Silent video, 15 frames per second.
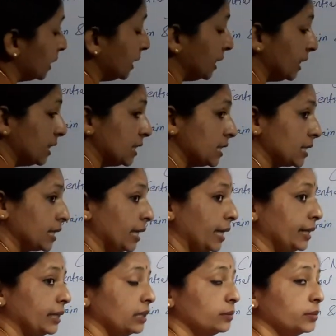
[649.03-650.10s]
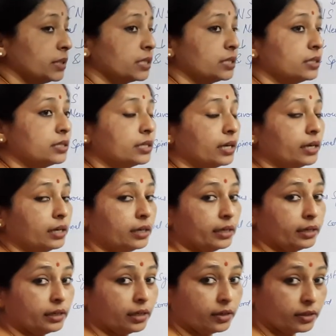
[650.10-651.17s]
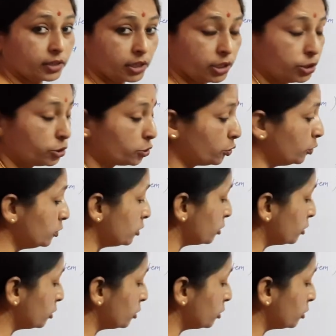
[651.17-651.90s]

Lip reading: these skeletal muscles are in our control,